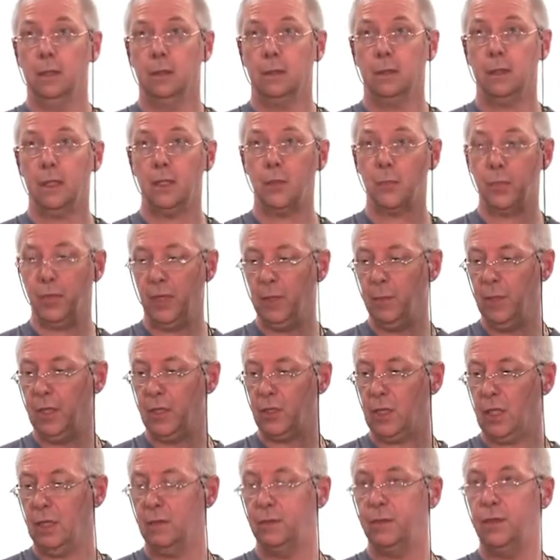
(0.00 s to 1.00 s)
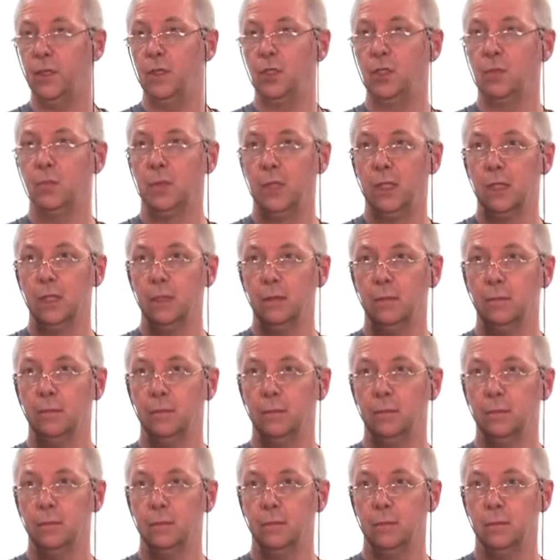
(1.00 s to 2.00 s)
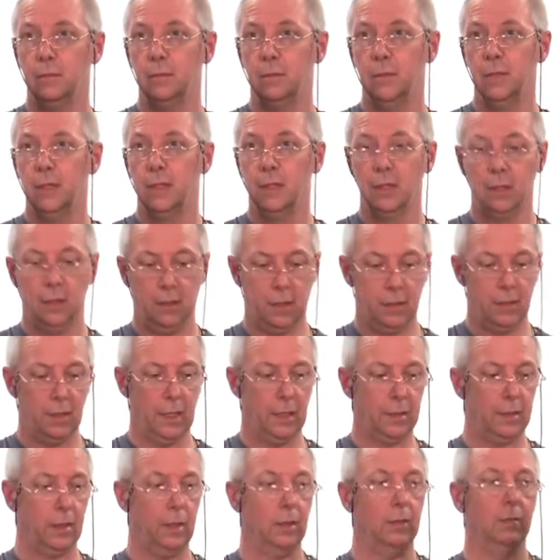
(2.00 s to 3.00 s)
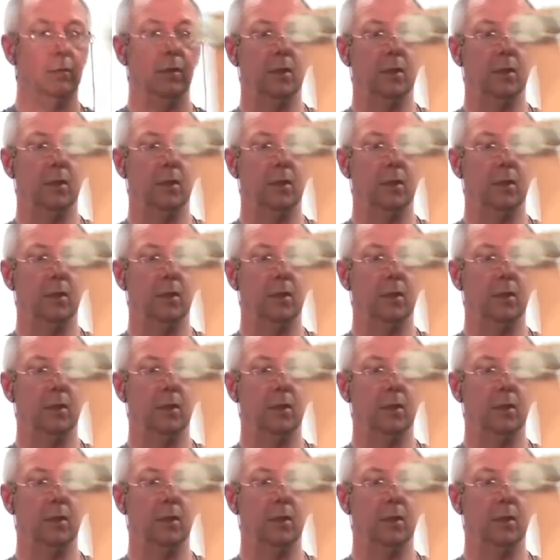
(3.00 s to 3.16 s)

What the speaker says: That's pretty much our finished model. There's nothing,